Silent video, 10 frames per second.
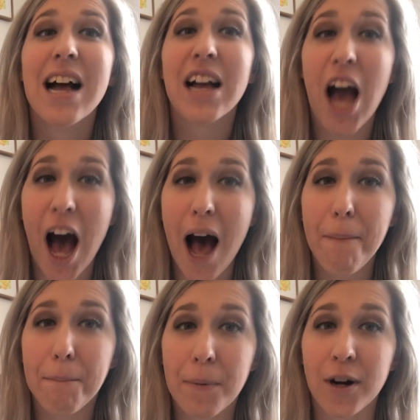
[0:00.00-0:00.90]

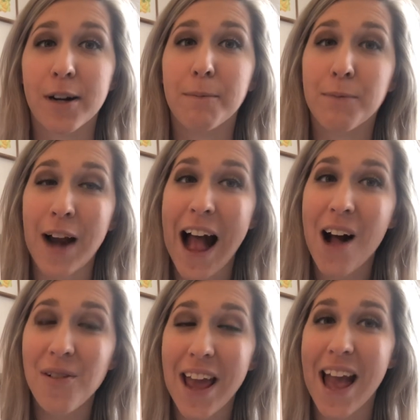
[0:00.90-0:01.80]
copper,
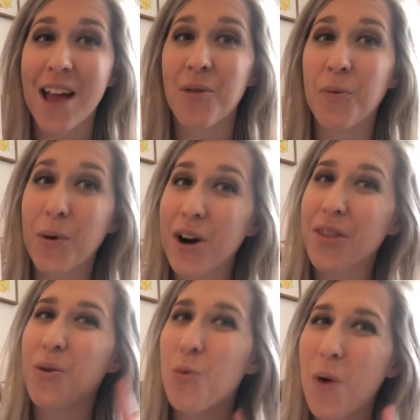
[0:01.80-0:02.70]
brown, and worth
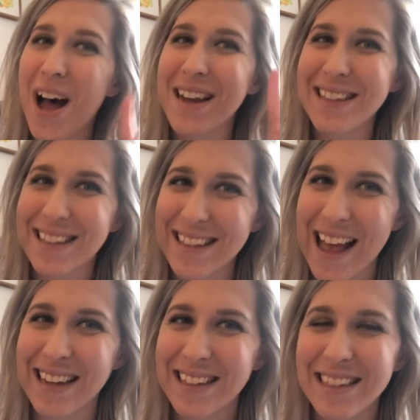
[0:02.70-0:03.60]
1
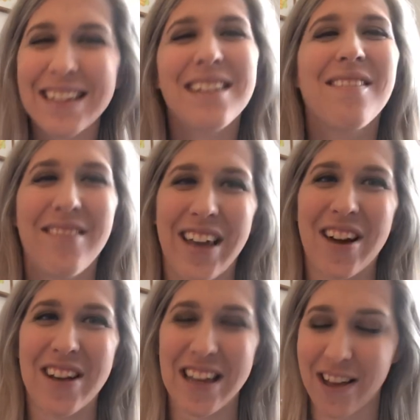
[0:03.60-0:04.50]
cent.
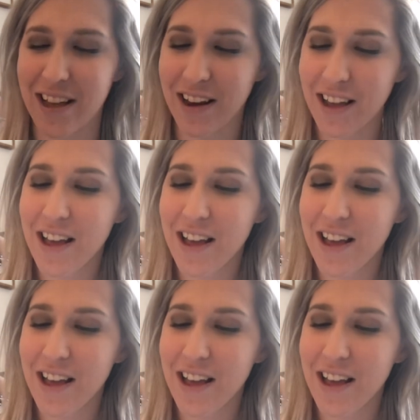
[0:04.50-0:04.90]
Very good.